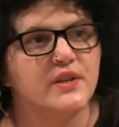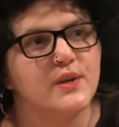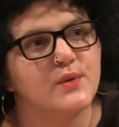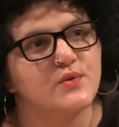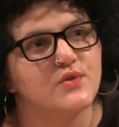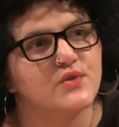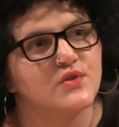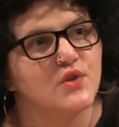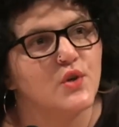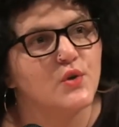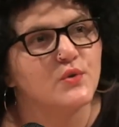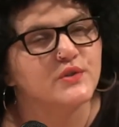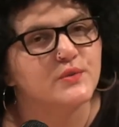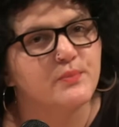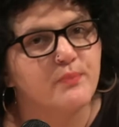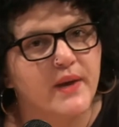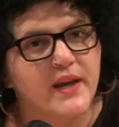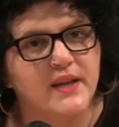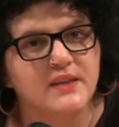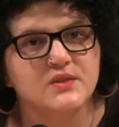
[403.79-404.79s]
There was no
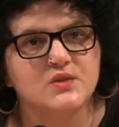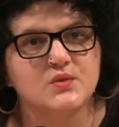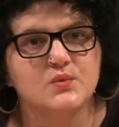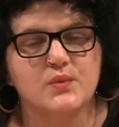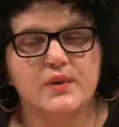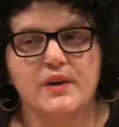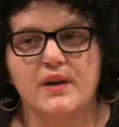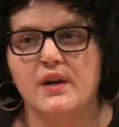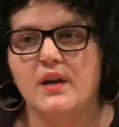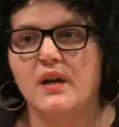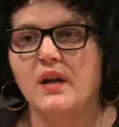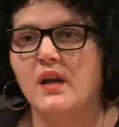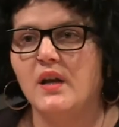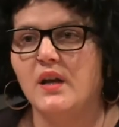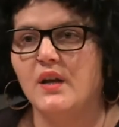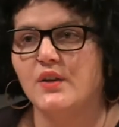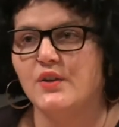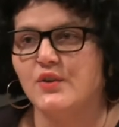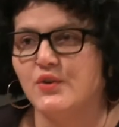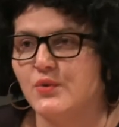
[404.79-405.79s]
space where
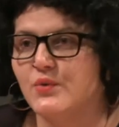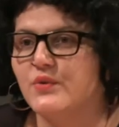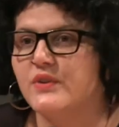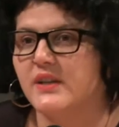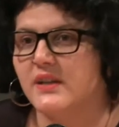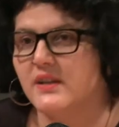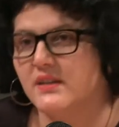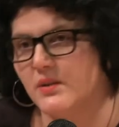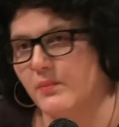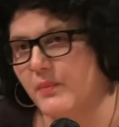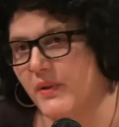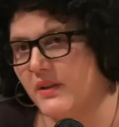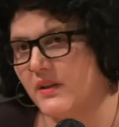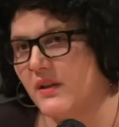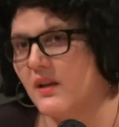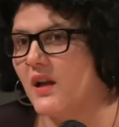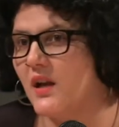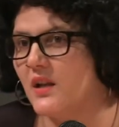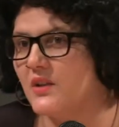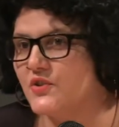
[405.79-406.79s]
youth and
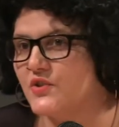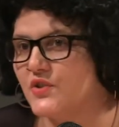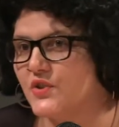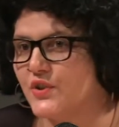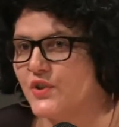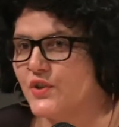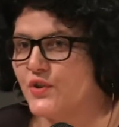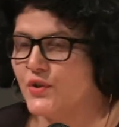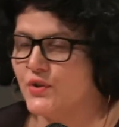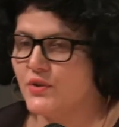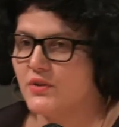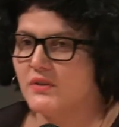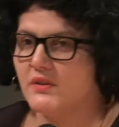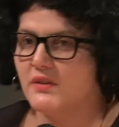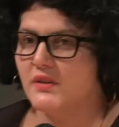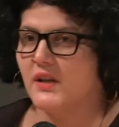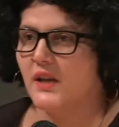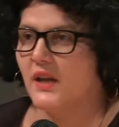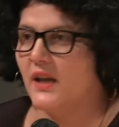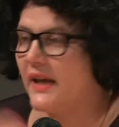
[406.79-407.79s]
independent culture could